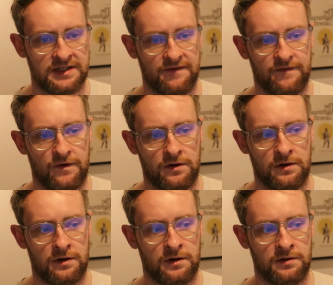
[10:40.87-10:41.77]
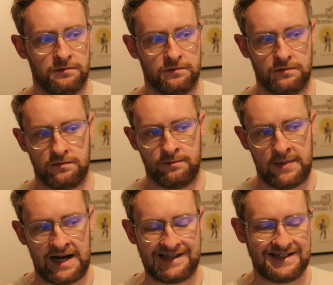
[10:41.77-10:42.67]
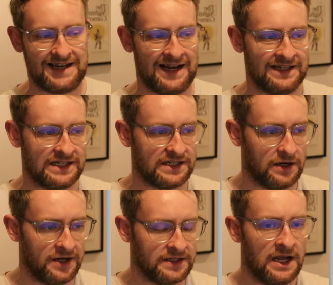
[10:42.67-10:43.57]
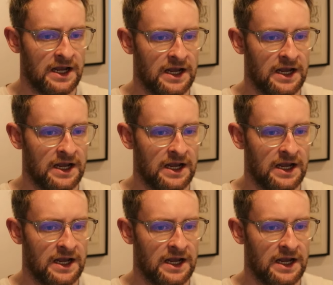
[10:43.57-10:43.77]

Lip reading: for maths and science.